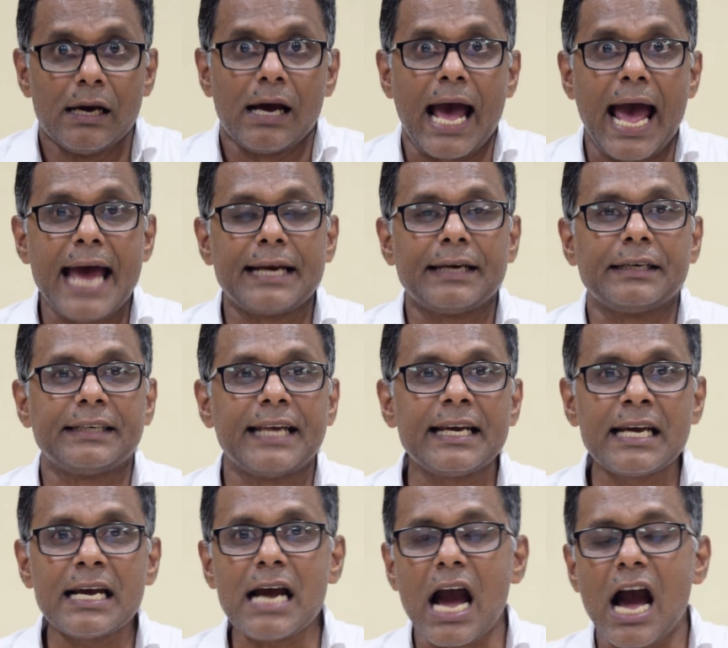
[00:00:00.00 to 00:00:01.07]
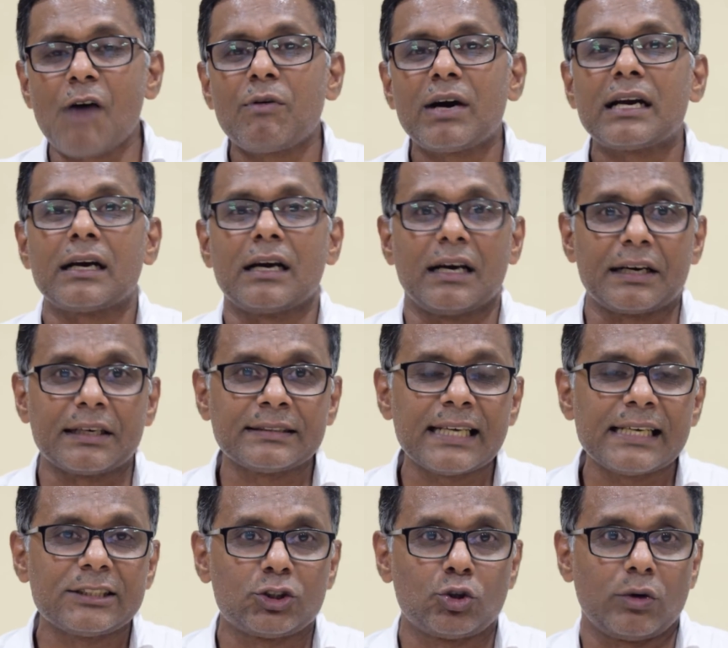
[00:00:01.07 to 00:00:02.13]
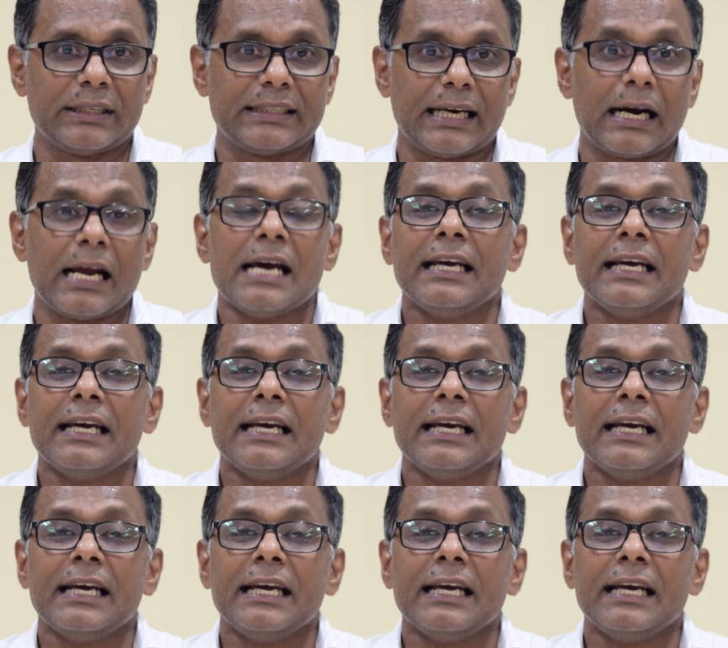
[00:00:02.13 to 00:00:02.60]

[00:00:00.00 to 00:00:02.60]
And taking our results together,